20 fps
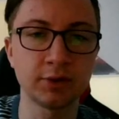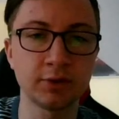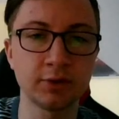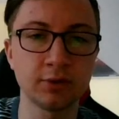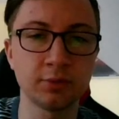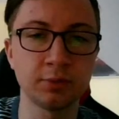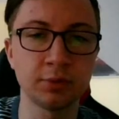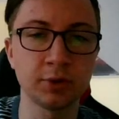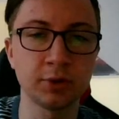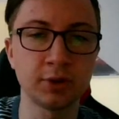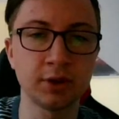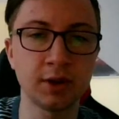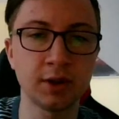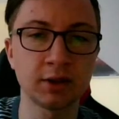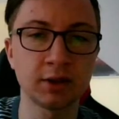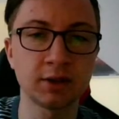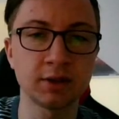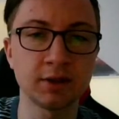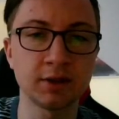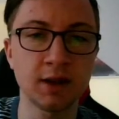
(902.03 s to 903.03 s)
to
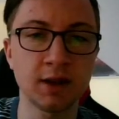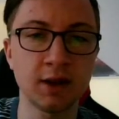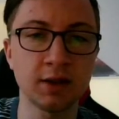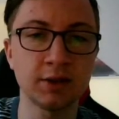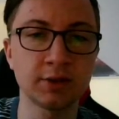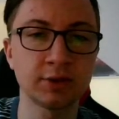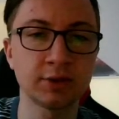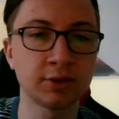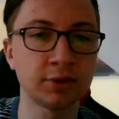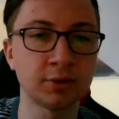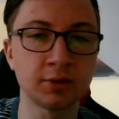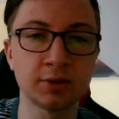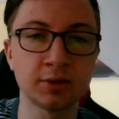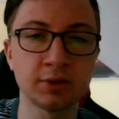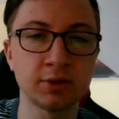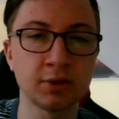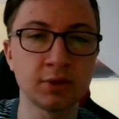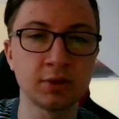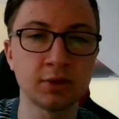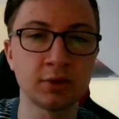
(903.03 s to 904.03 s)
protect this knight, so it's
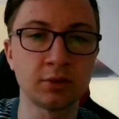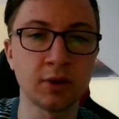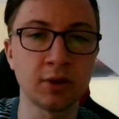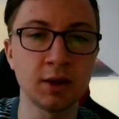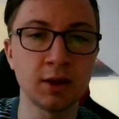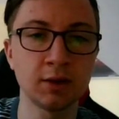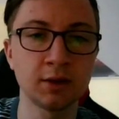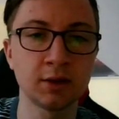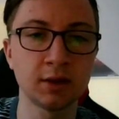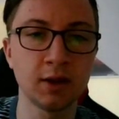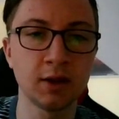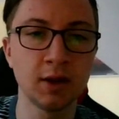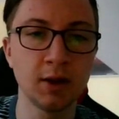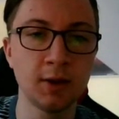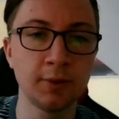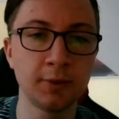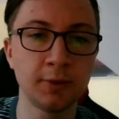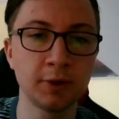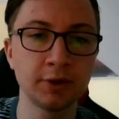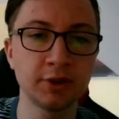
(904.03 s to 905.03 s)
not great.
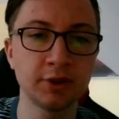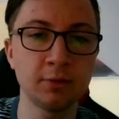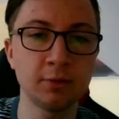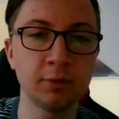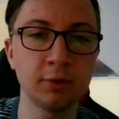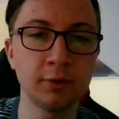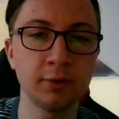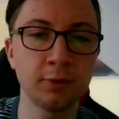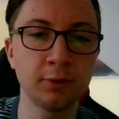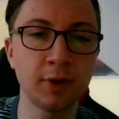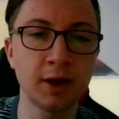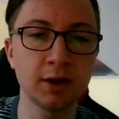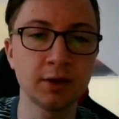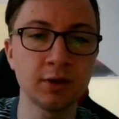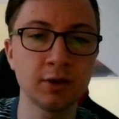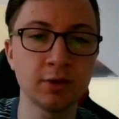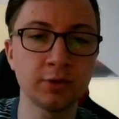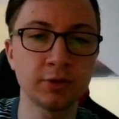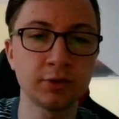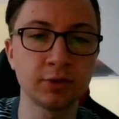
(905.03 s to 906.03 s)
For example, if white
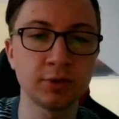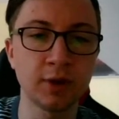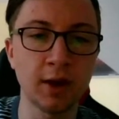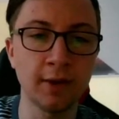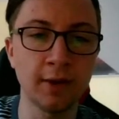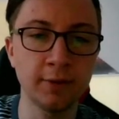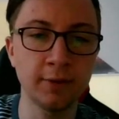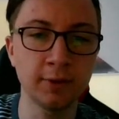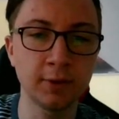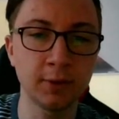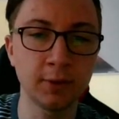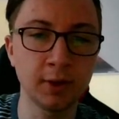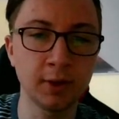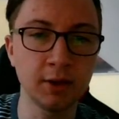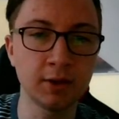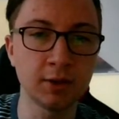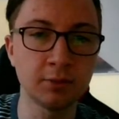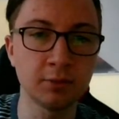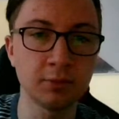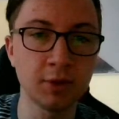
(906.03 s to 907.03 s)
goes to
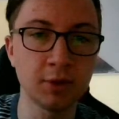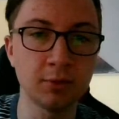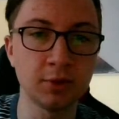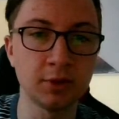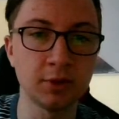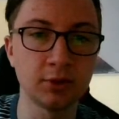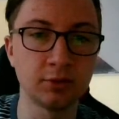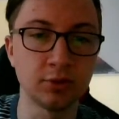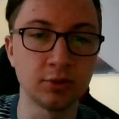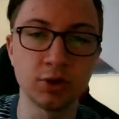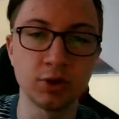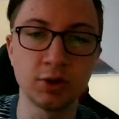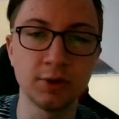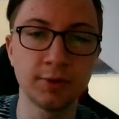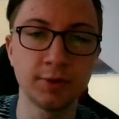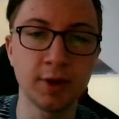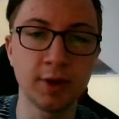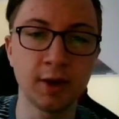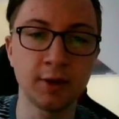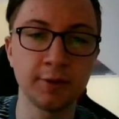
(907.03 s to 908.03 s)
f3, then maybe to
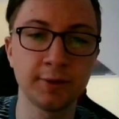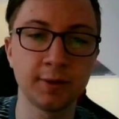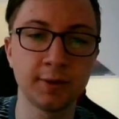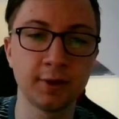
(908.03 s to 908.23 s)
g5,